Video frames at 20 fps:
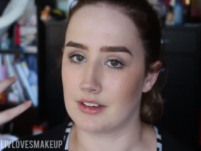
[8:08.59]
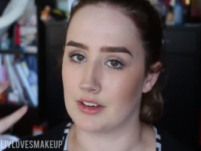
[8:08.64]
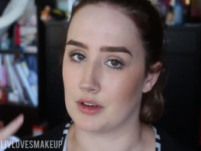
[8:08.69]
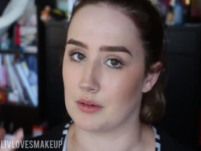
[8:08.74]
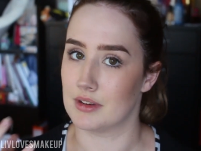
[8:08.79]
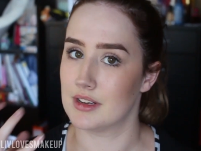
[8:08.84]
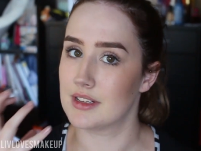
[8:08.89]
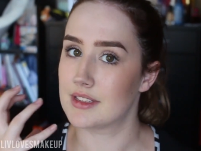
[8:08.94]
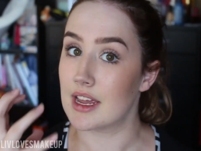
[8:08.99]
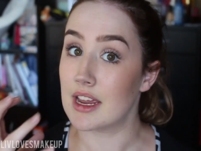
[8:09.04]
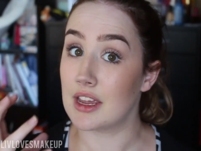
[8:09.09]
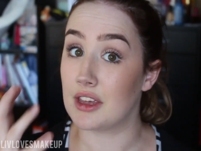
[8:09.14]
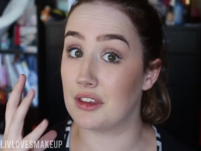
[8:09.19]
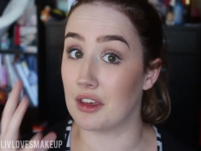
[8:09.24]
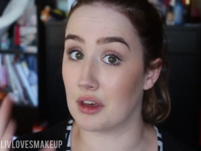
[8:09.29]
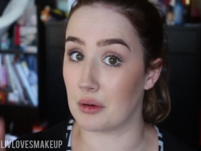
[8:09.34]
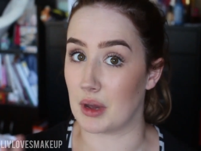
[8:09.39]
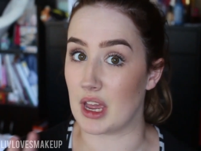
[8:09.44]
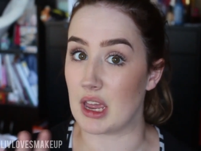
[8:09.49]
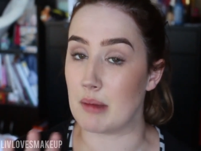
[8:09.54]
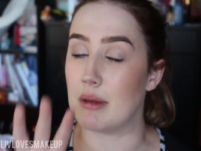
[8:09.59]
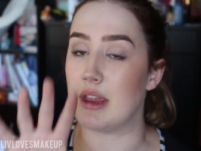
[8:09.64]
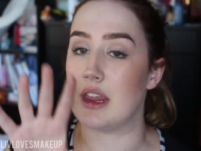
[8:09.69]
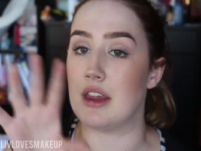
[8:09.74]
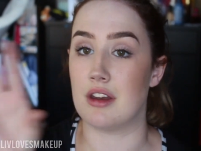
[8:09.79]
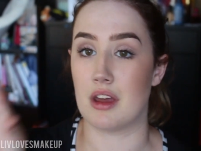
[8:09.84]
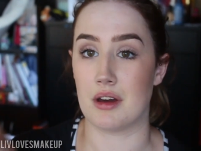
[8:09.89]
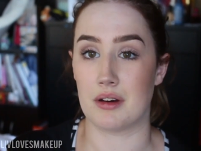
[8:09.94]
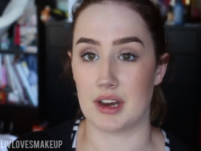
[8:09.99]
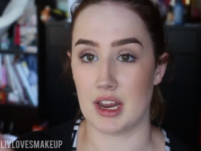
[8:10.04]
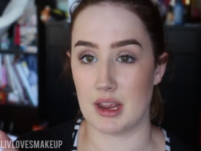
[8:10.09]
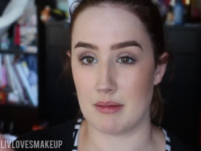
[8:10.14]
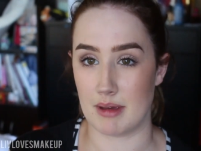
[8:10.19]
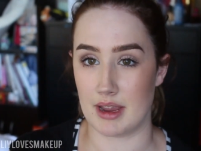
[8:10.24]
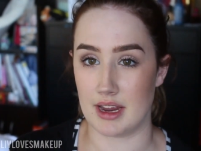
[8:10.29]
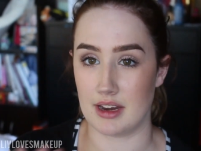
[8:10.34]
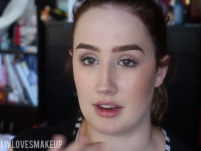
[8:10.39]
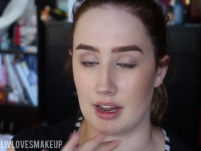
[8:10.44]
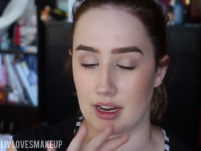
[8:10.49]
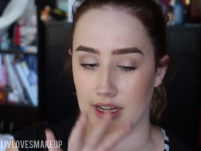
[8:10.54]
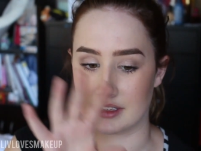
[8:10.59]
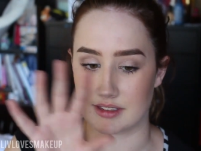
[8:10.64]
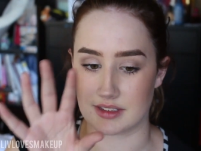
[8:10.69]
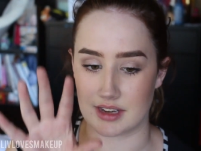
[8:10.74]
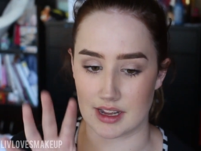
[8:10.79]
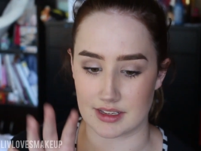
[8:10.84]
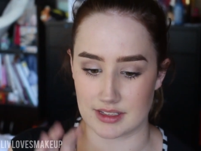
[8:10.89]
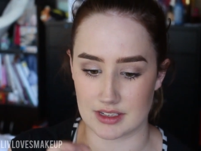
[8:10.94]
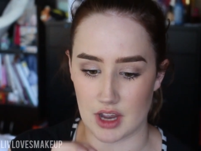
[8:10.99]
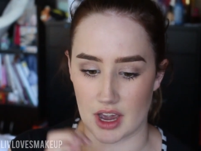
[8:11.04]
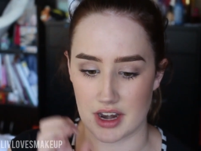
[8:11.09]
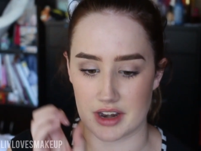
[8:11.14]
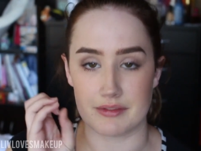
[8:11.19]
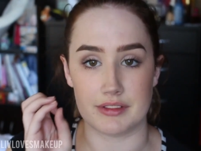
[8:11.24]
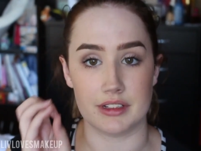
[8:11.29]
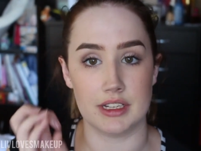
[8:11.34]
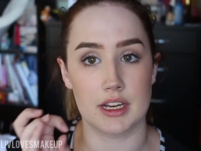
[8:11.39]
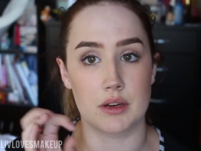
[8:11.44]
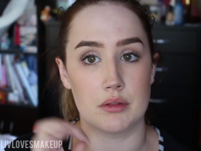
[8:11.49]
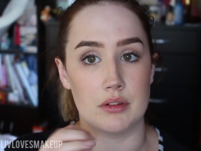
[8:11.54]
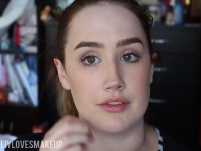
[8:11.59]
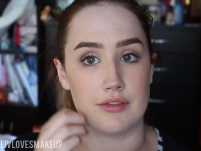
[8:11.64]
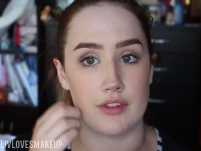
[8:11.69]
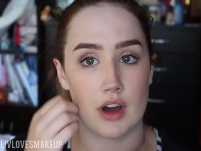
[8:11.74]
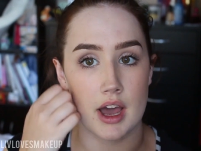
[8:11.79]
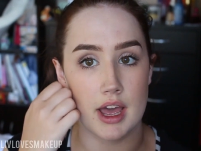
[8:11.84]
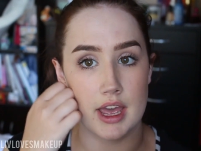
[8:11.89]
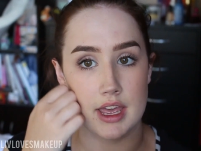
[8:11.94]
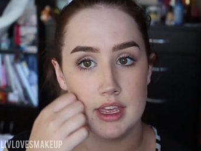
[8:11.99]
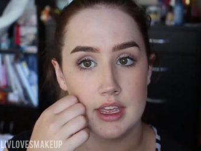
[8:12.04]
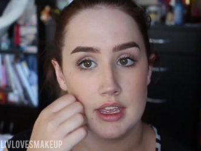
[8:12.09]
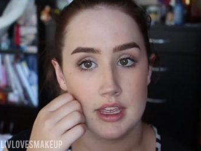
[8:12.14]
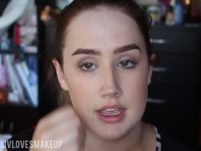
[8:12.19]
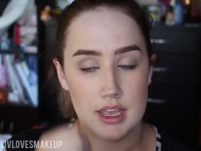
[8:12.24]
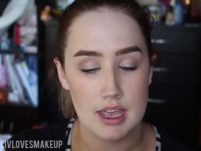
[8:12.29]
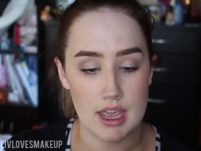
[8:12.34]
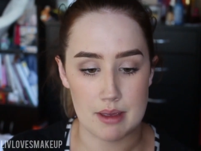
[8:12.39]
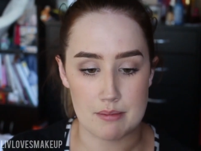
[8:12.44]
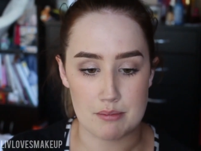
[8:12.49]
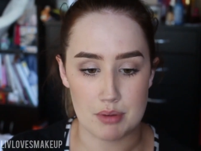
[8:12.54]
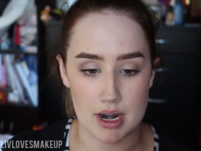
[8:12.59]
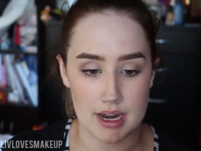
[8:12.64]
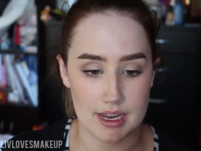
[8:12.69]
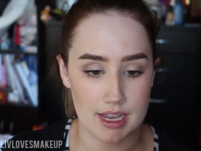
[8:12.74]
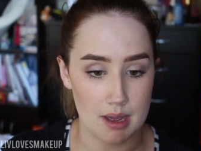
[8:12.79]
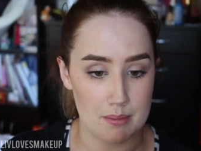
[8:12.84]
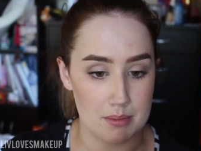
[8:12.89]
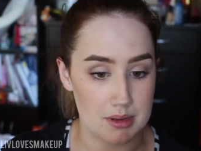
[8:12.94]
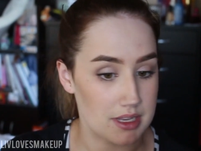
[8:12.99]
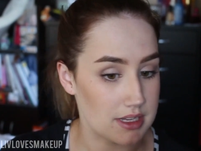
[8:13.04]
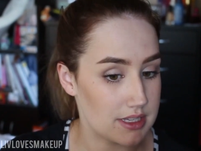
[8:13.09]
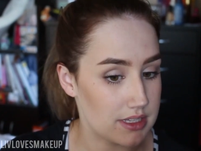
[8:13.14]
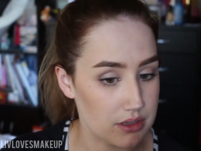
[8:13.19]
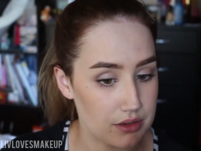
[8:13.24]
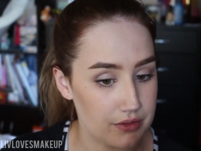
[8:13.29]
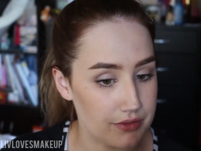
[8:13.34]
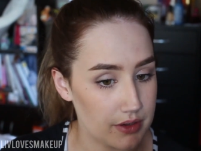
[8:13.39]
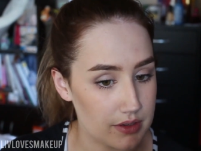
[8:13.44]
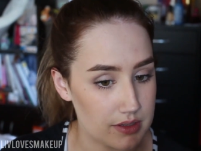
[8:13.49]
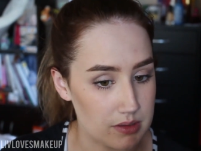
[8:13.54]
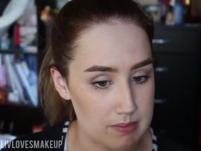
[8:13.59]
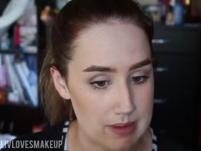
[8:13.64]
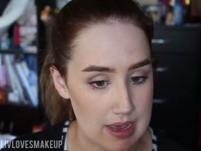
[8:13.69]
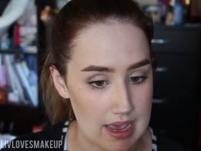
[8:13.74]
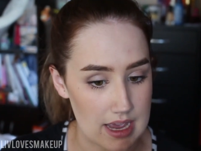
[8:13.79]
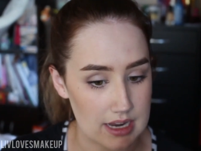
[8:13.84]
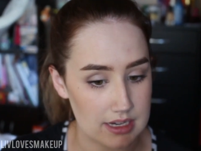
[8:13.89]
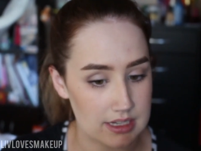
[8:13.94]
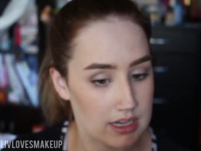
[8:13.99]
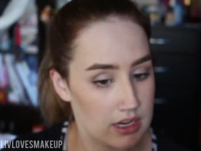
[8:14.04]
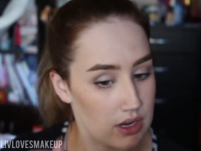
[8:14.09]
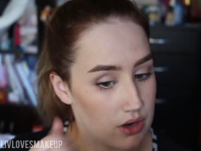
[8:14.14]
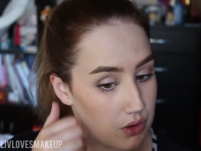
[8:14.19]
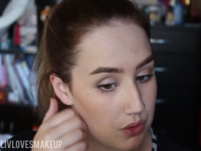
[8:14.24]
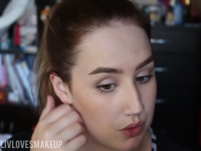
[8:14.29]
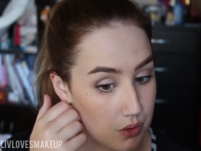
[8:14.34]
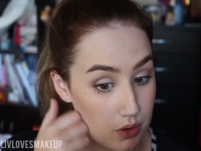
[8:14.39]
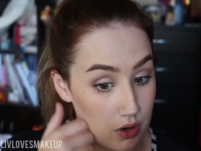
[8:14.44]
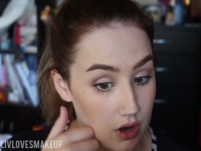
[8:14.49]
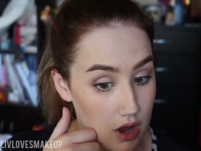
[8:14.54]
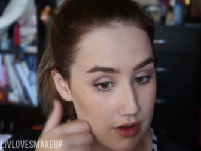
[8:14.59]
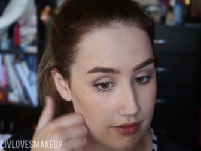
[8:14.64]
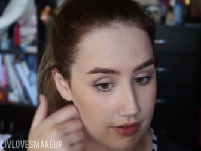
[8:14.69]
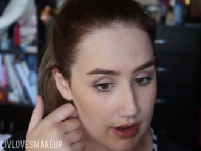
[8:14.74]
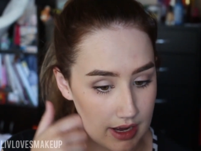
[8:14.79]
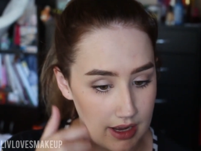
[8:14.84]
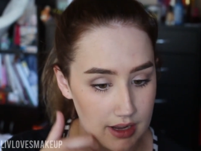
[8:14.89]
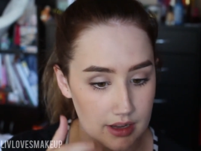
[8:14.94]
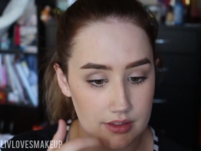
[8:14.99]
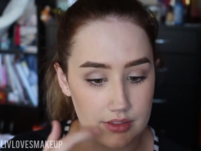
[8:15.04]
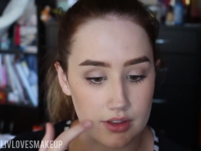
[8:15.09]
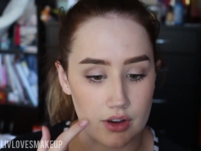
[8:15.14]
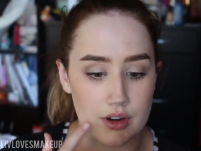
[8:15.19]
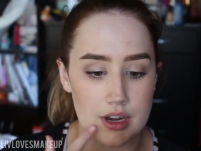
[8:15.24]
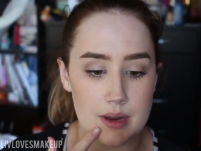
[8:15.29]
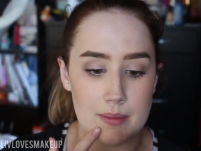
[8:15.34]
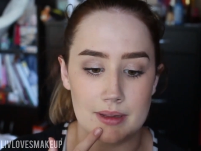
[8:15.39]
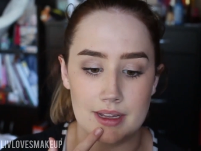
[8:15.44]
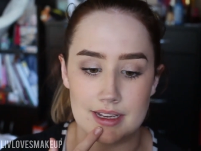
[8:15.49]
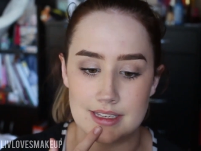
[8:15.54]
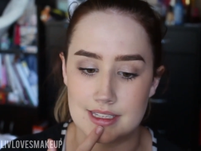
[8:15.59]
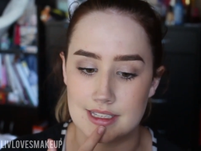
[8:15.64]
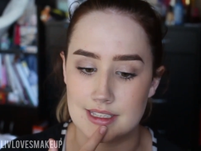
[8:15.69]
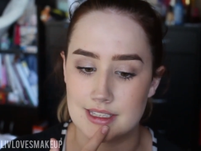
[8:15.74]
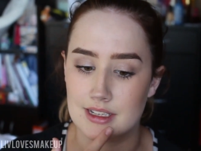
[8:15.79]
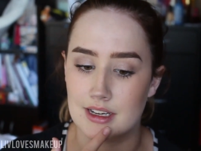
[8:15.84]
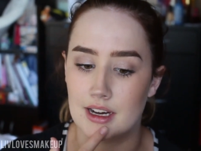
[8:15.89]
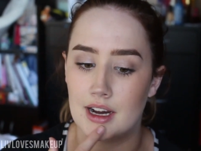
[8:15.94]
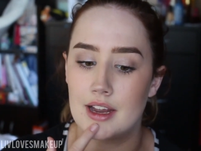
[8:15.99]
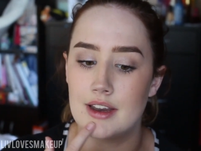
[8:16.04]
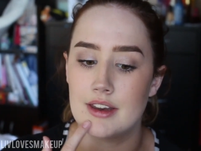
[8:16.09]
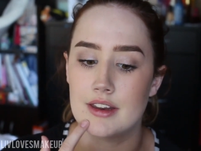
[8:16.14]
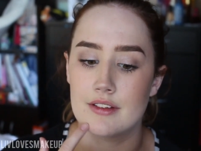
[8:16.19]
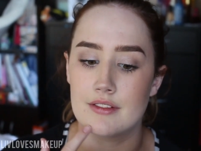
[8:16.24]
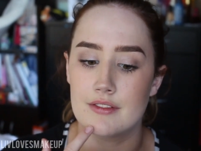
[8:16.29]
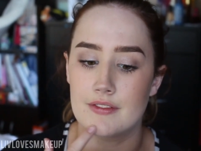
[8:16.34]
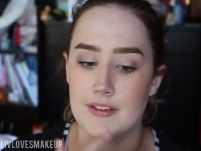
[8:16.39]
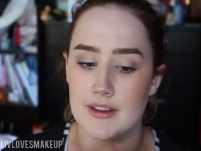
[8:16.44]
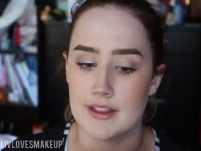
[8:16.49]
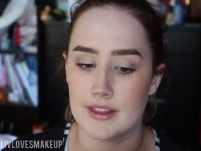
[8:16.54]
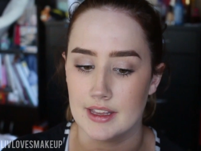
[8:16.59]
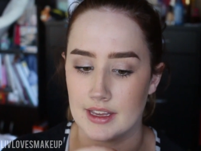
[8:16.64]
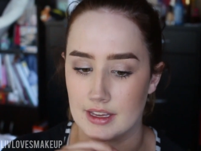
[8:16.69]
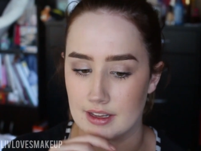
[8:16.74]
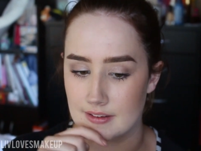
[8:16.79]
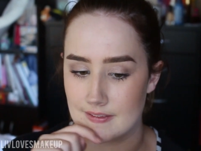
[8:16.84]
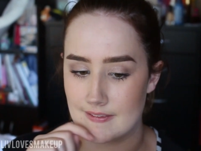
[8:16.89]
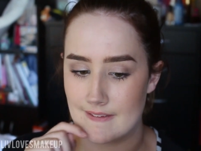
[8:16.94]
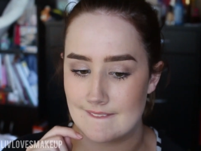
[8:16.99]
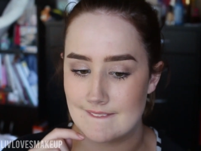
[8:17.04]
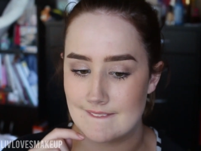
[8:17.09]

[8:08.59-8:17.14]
I don't want to say gooey, but you know what I mean. Like it starts to kind of liquefy and break up, but this still feels matte all over. The only place it's kind of feeling